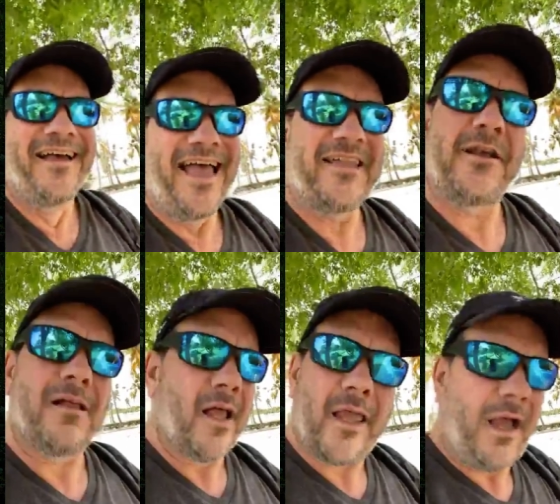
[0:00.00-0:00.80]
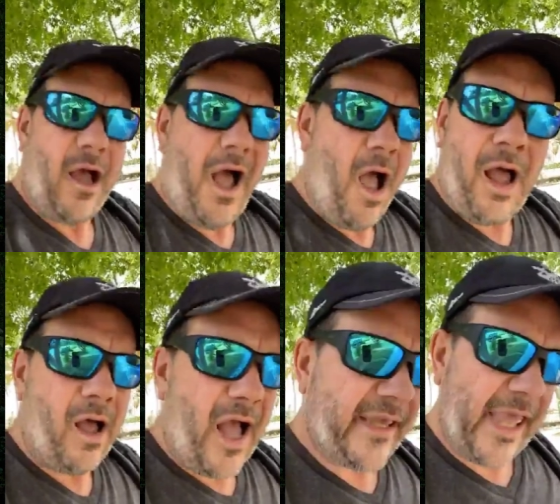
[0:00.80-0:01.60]
And you're like,
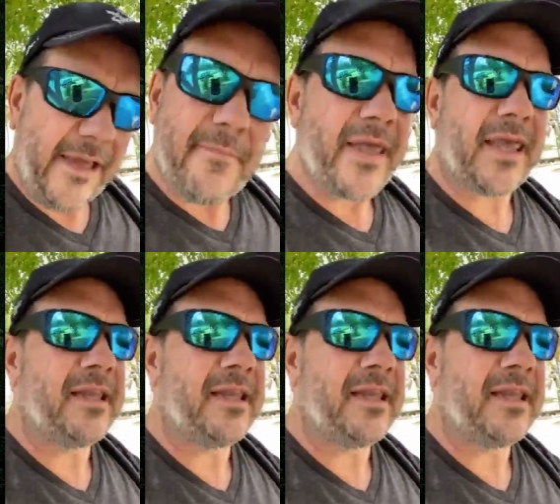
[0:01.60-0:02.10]
I can't make